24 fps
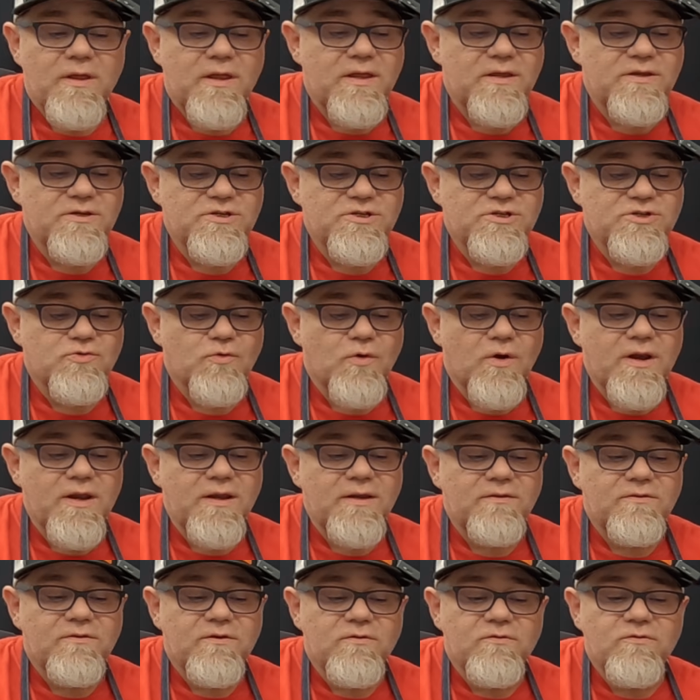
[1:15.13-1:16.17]
it
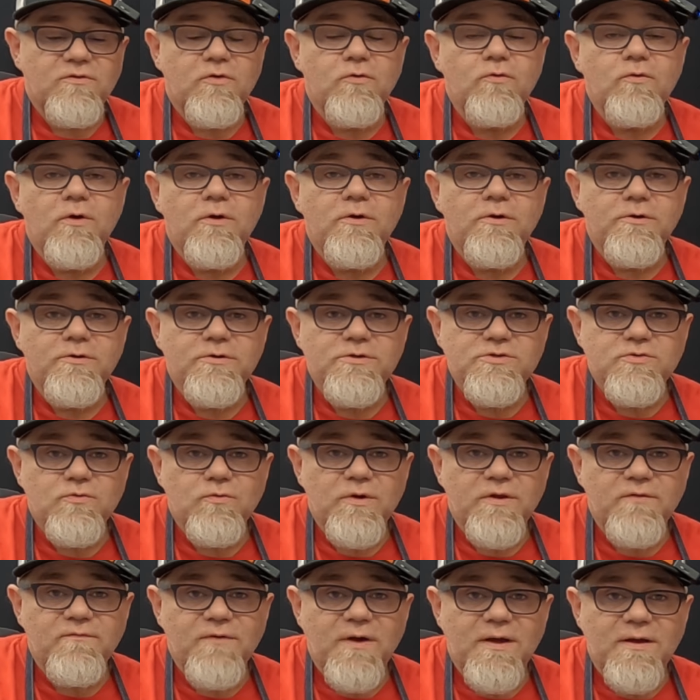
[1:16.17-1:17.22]
shrank to
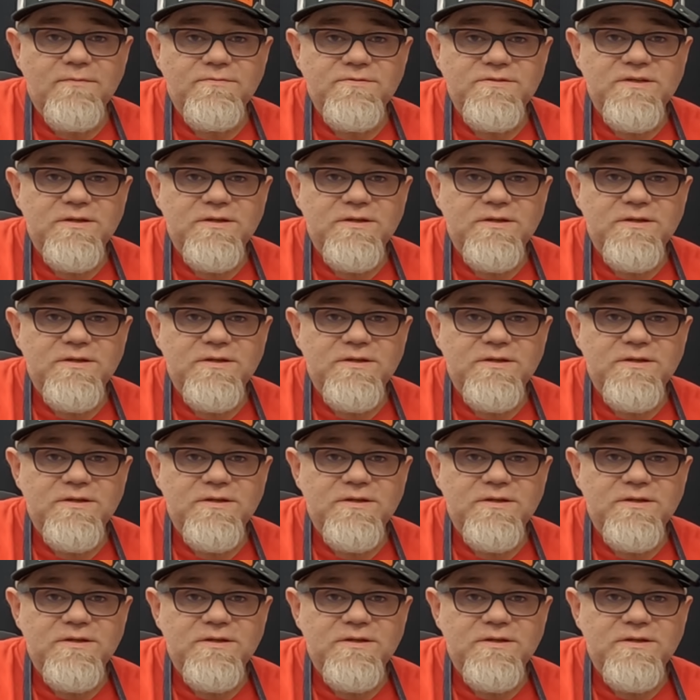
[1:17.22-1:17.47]
225